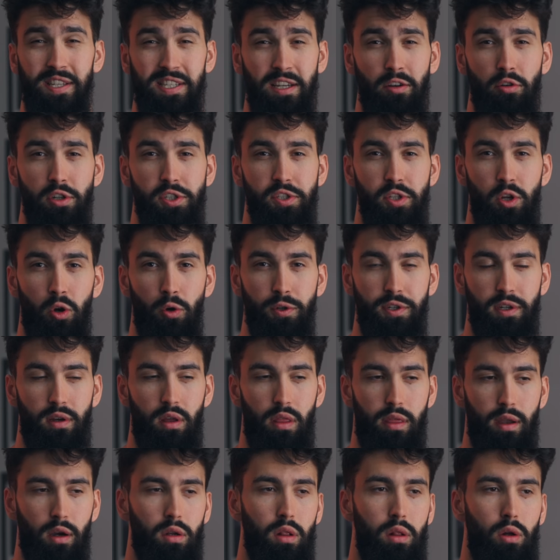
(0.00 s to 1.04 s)
a serious note,
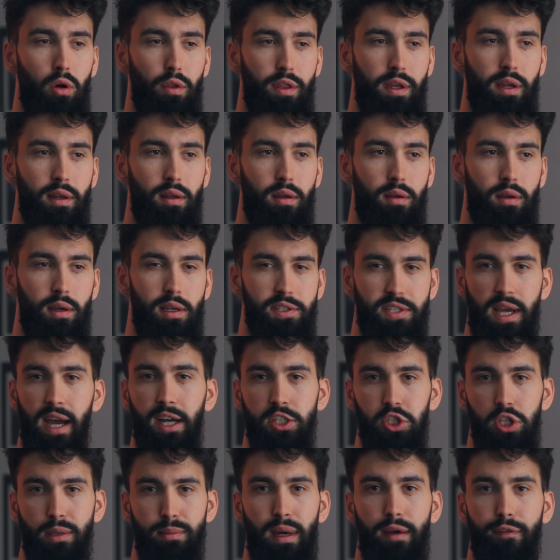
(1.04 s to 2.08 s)
their clothing is
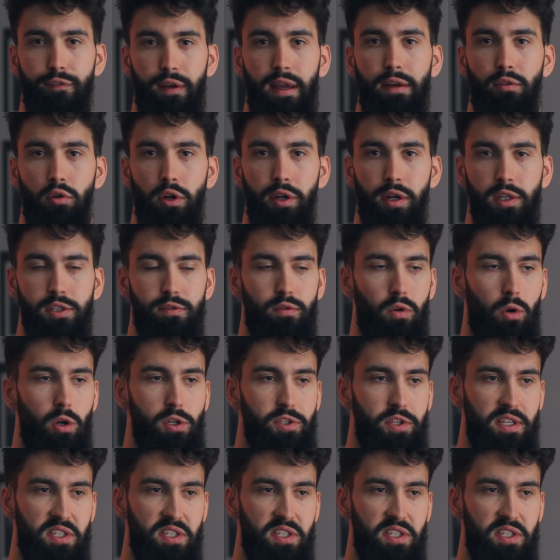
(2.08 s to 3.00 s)
actually my favorite as far as